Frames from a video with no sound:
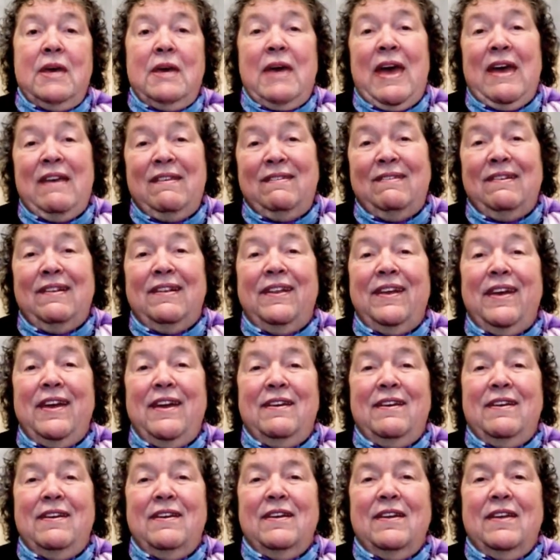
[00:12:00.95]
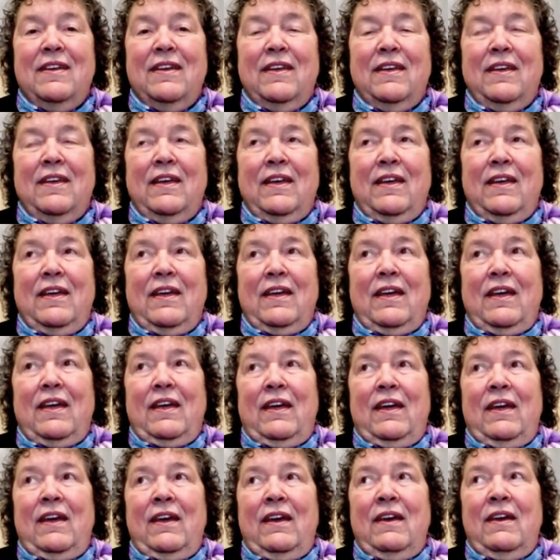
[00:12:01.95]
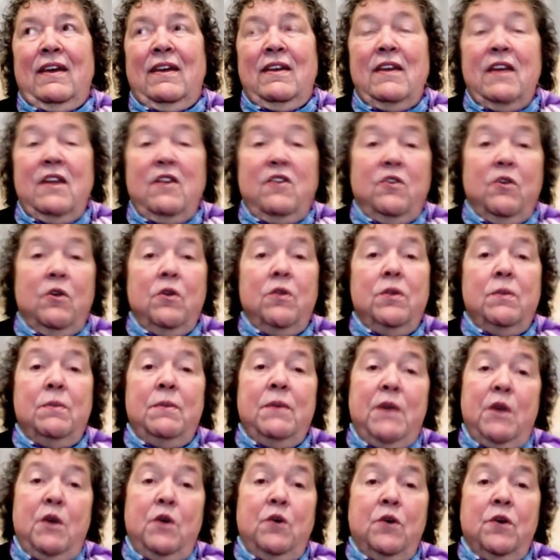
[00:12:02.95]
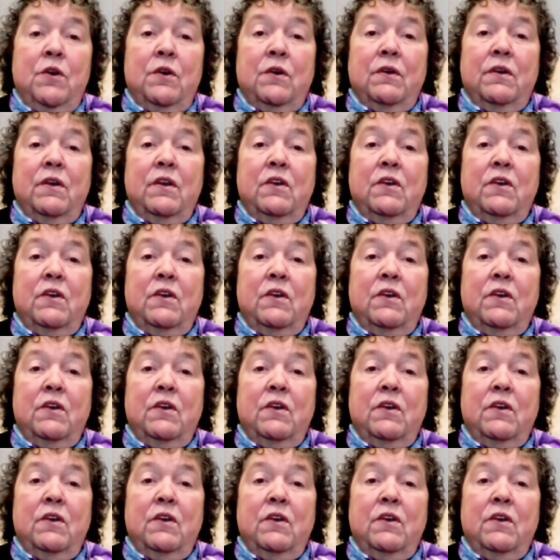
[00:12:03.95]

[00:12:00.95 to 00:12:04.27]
escalate. And he told them he couldn't.